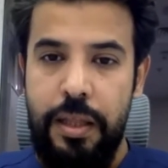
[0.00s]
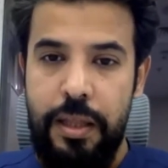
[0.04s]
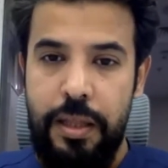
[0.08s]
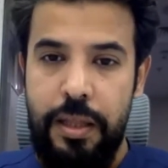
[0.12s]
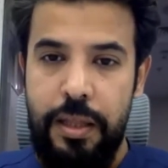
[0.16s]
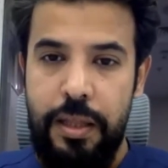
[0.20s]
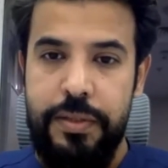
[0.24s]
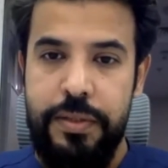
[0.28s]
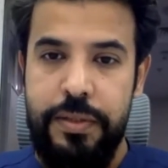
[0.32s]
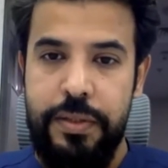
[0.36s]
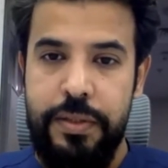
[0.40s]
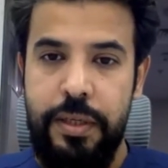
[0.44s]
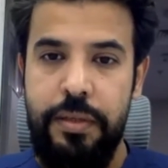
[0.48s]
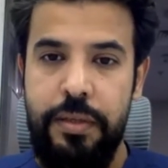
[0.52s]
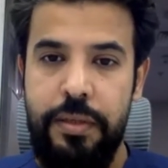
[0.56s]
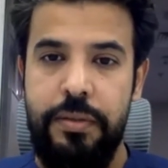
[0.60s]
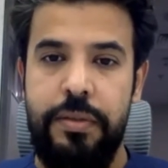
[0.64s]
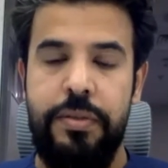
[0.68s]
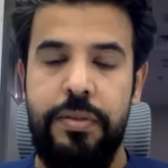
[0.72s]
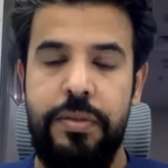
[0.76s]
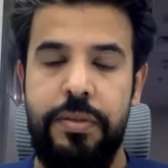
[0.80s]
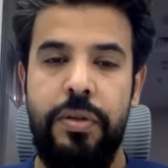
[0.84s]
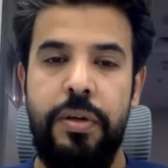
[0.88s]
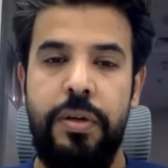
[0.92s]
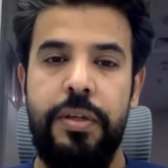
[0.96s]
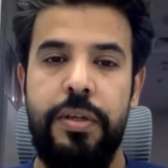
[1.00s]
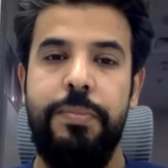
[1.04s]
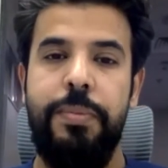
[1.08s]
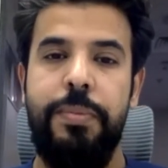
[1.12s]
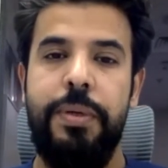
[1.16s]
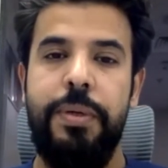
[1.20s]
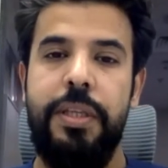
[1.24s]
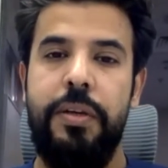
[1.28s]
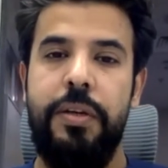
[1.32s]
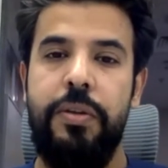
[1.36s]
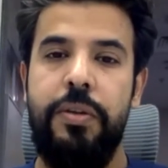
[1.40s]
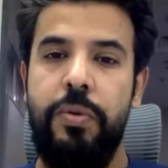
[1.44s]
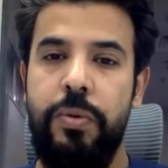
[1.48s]
stent. So it's
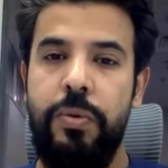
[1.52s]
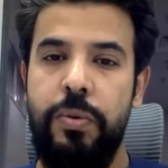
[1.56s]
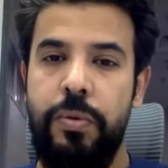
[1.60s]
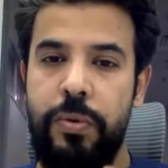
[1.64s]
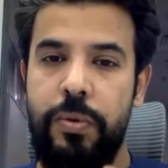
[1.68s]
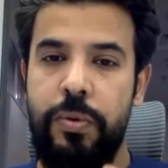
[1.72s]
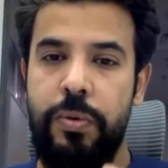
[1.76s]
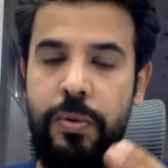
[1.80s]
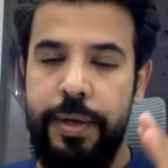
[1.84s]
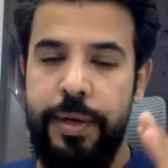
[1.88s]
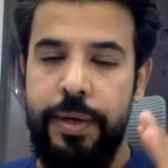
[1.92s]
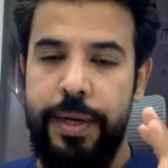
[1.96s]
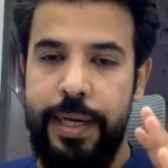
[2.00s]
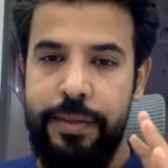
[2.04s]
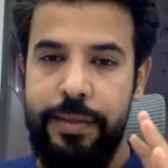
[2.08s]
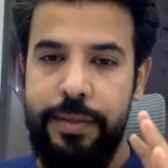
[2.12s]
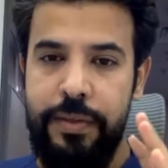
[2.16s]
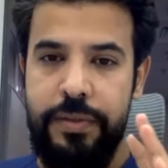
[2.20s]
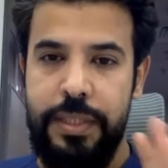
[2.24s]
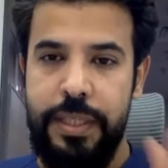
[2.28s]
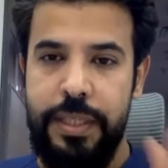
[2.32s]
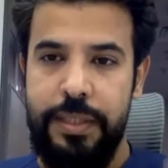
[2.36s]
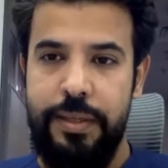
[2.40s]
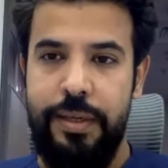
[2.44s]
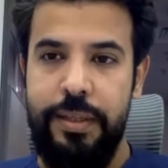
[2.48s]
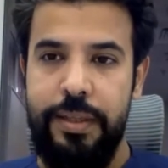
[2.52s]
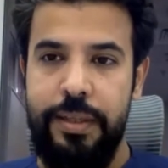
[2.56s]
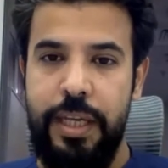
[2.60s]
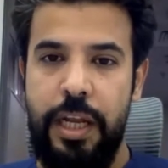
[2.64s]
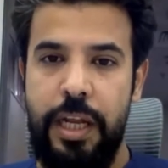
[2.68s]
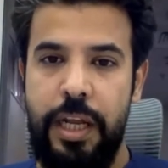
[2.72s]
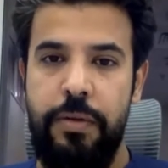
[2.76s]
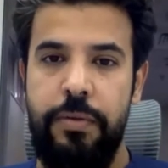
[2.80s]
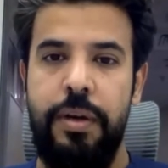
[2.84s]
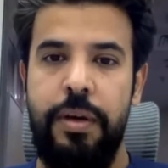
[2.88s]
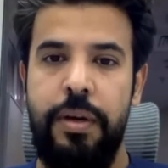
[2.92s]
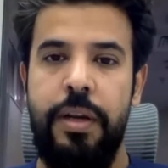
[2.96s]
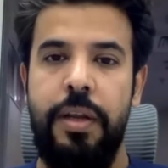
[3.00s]
better to let it settle
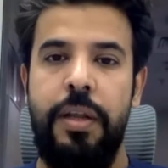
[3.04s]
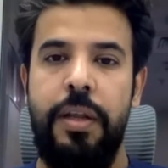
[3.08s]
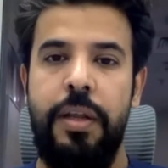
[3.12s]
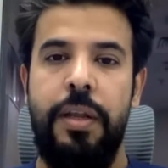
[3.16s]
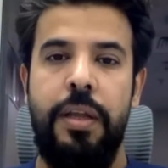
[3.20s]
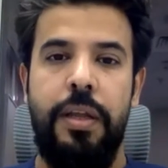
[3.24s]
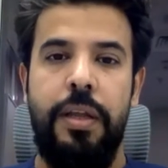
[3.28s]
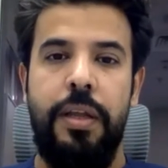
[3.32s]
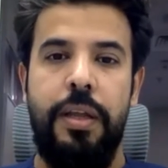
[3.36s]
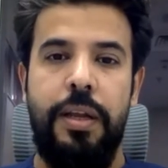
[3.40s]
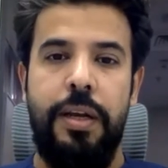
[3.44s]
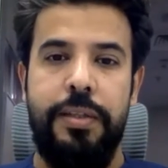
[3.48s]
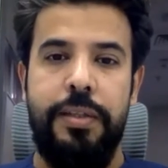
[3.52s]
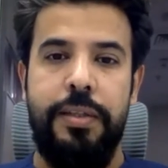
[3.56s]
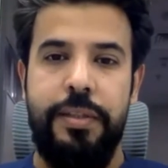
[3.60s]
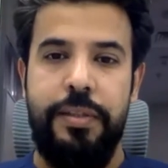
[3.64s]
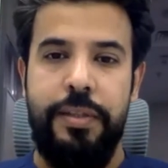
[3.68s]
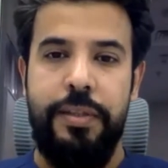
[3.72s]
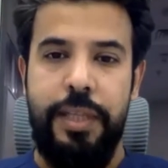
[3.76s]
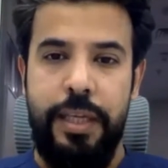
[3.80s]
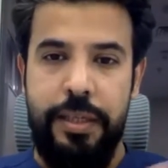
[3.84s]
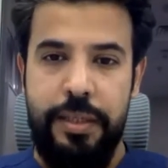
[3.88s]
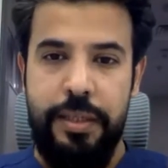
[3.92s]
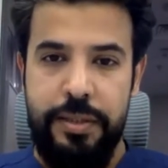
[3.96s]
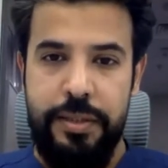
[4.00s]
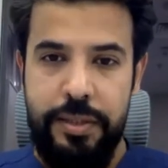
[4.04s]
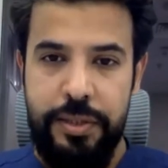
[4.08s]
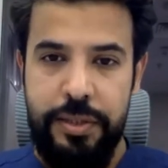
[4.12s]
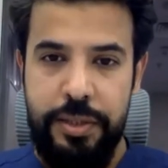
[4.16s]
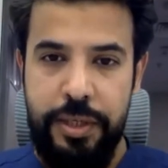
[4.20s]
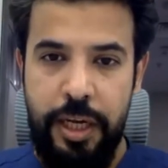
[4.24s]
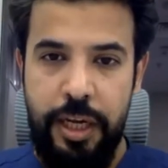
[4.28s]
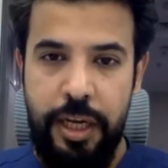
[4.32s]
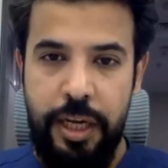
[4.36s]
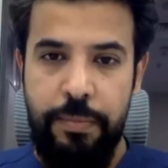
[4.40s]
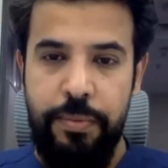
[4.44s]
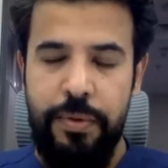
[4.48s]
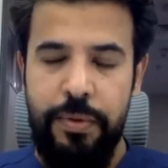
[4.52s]
down, let it take its
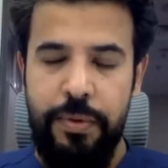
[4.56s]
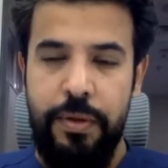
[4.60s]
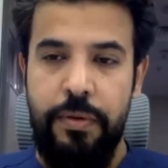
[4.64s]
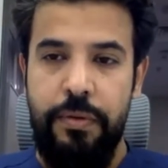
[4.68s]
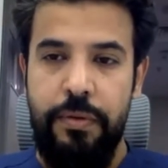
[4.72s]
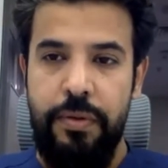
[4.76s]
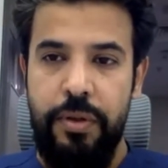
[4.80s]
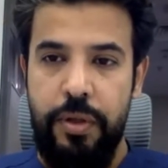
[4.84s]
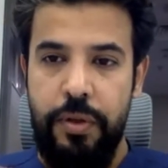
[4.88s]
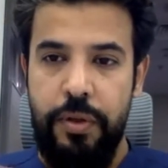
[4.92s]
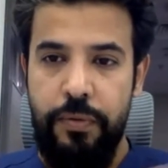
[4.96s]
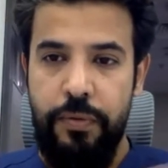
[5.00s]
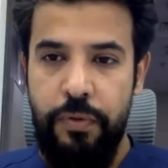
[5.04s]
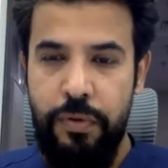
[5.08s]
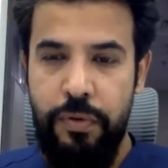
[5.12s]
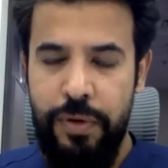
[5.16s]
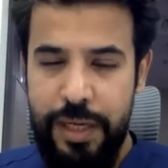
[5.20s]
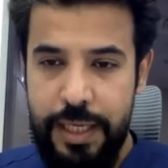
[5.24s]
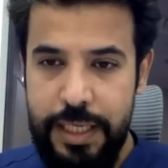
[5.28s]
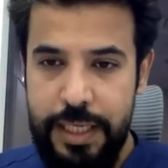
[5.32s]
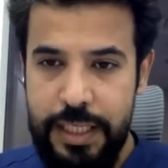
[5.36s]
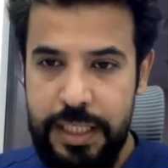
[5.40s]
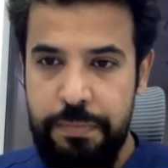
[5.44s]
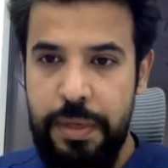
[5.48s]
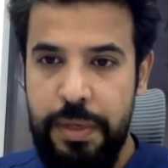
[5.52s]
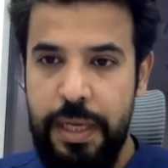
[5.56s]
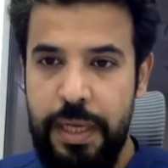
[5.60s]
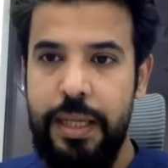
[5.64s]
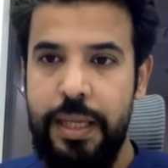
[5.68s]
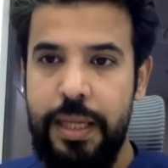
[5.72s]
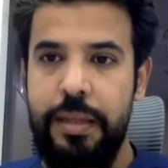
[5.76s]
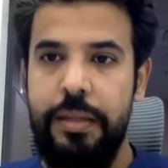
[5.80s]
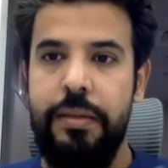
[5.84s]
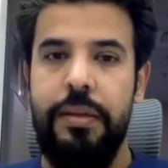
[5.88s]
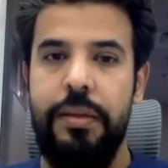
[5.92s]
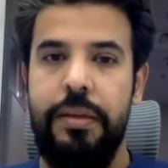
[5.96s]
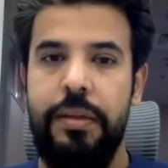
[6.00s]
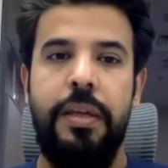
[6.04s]
shape, fully
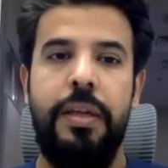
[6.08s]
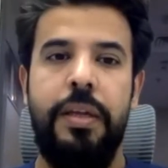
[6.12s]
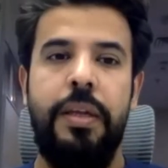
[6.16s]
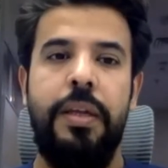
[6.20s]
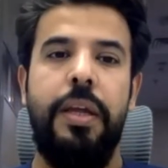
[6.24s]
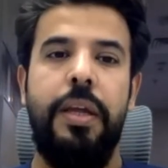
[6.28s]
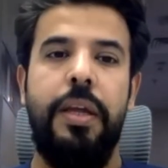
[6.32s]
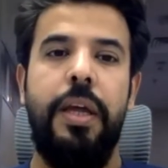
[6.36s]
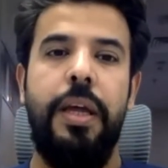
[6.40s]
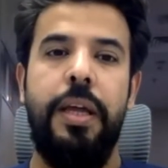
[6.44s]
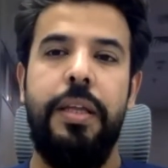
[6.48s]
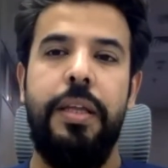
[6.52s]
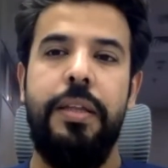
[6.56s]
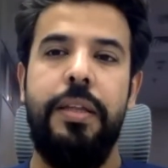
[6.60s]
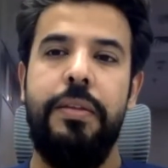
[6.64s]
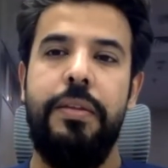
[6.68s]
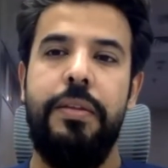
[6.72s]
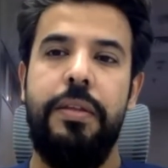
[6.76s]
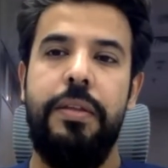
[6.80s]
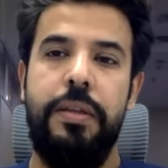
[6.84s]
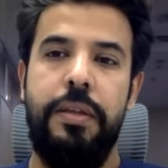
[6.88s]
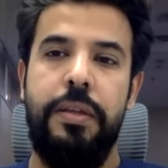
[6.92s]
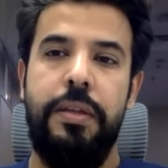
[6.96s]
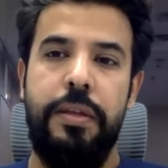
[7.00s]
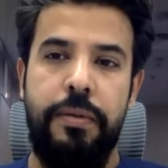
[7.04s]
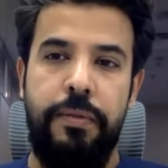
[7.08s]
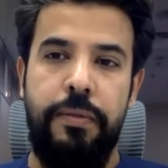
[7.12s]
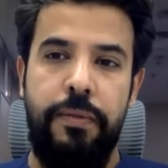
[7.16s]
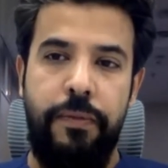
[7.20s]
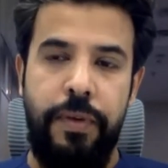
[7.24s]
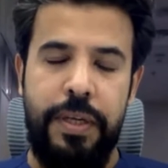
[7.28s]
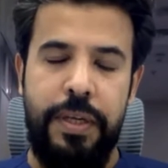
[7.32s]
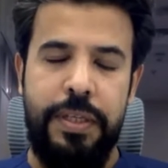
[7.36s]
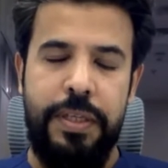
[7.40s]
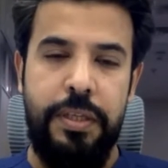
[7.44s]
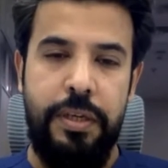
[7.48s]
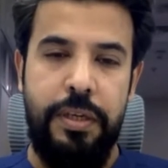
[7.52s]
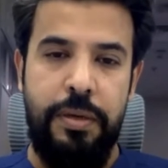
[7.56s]
expand, and
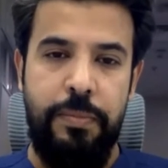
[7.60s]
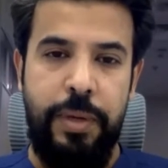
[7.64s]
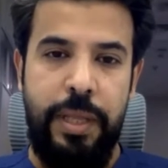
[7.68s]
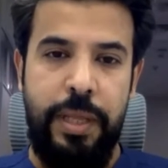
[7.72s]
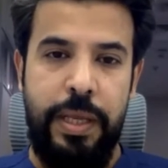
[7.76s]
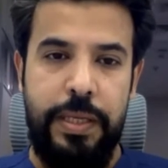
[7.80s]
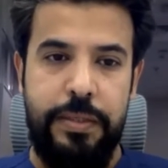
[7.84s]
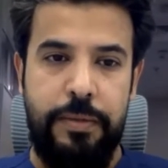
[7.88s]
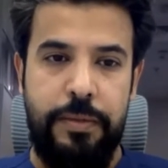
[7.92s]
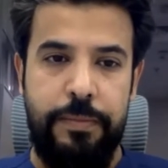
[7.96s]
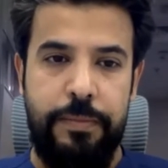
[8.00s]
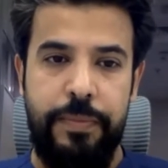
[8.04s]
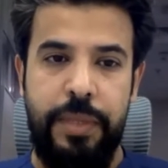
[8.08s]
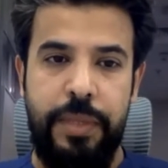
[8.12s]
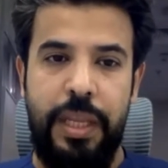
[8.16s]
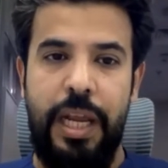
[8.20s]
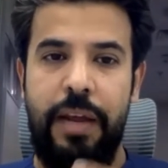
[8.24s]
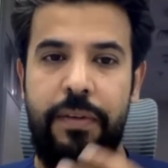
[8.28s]
fix in place.